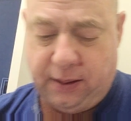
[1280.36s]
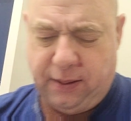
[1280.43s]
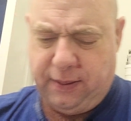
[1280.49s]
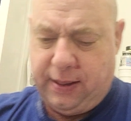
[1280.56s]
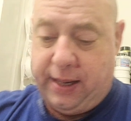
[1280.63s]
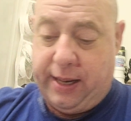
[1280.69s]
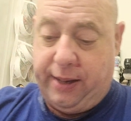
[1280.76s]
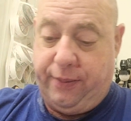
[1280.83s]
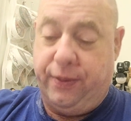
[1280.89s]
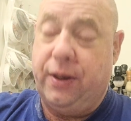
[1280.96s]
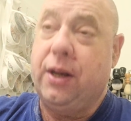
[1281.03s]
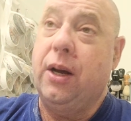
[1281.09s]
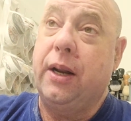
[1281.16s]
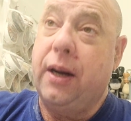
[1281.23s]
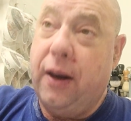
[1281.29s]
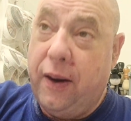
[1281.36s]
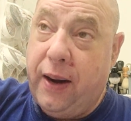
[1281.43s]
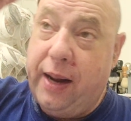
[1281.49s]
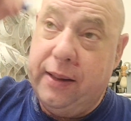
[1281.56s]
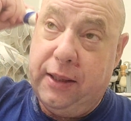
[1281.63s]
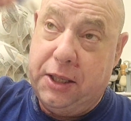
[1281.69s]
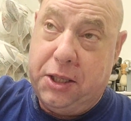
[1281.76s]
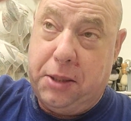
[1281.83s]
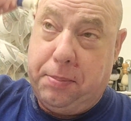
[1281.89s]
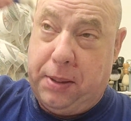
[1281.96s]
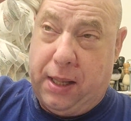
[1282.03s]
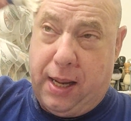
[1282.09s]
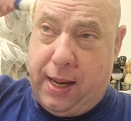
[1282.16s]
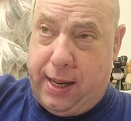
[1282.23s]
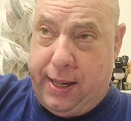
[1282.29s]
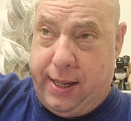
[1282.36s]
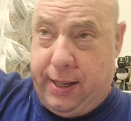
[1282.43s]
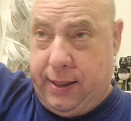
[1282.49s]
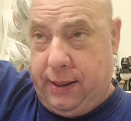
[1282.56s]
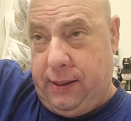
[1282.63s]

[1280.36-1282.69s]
Okay, we're good. All right, let's apply.